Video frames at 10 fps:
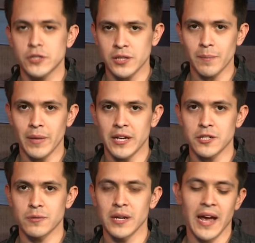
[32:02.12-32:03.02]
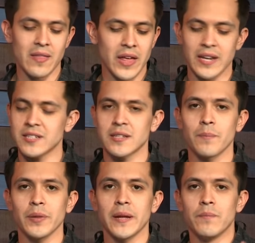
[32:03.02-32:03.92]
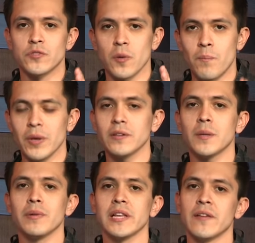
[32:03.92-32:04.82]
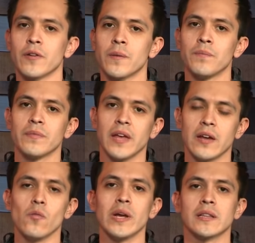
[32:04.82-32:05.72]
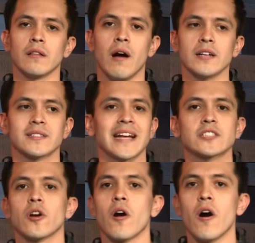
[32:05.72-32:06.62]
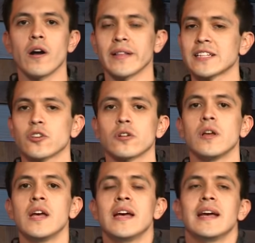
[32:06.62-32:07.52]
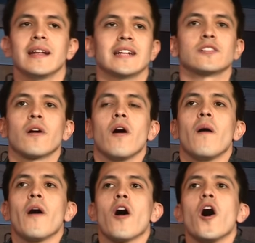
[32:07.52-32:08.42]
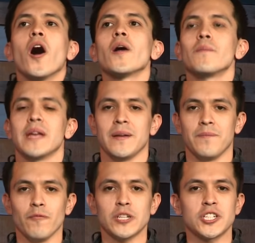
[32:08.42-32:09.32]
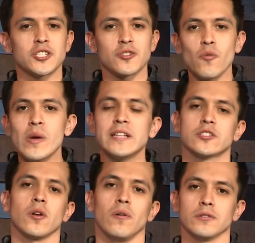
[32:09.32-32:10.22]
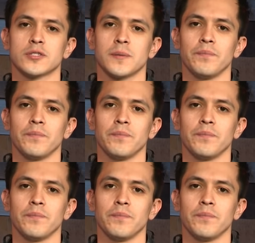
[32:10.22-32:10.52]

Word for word: of the ministry, and that is simply to build the believer and win the lost. That's our heart. That's our that's our, our heartbeat, which is to win souls.